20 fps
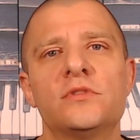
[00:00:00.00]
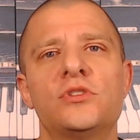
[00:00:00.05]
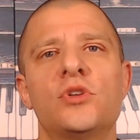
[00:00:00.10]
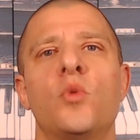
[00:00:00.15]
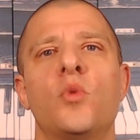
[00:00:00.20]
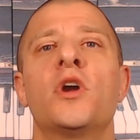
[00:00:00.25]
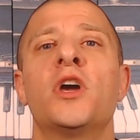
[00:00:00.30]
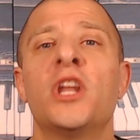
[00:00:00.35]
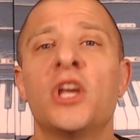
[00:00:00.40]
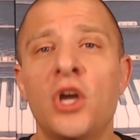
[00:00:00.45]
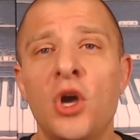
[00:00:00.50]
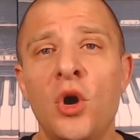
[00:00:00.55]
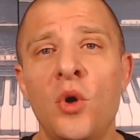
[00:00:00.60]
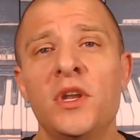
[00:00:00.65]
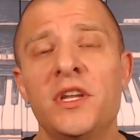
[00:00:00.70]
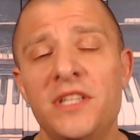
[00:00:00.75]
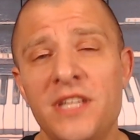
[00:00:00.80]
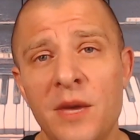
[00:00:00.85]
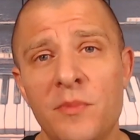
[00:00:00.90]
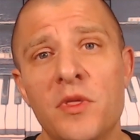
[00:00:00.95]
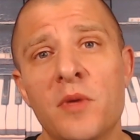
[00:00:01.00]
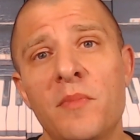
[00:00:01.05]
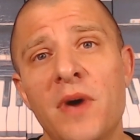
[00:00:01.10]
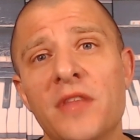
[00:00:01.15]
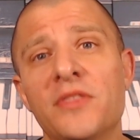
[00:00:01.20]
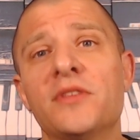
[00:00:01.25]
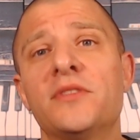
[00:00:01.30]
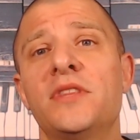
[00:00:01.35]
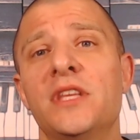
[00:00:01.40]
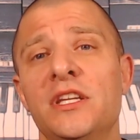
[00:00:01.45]
So we're going to go into depth
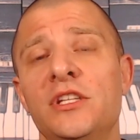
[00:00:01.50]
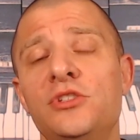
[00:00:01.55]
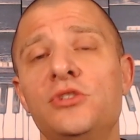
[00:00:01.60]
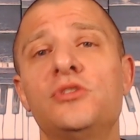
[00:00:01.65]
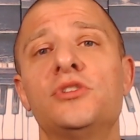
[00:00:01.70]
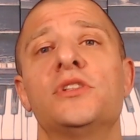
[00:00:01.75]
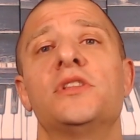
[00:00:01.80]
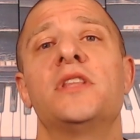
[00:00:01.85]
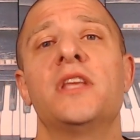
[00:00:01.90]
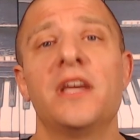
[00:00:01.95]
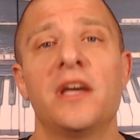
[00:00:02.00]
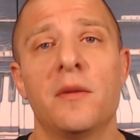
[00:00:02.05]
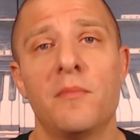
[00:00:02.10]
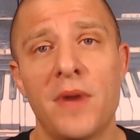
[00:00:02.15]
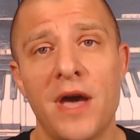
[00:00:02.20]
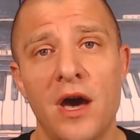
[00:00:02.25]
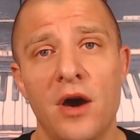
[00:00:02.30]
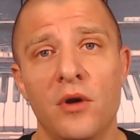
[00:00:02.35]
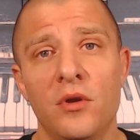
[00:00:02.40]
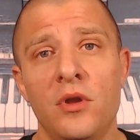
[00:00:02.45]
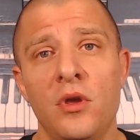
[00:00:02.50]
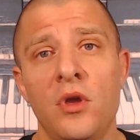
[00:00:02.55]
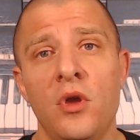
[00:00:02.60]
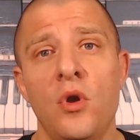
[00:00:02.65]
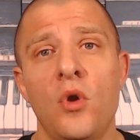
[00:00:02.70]
about the things you should think about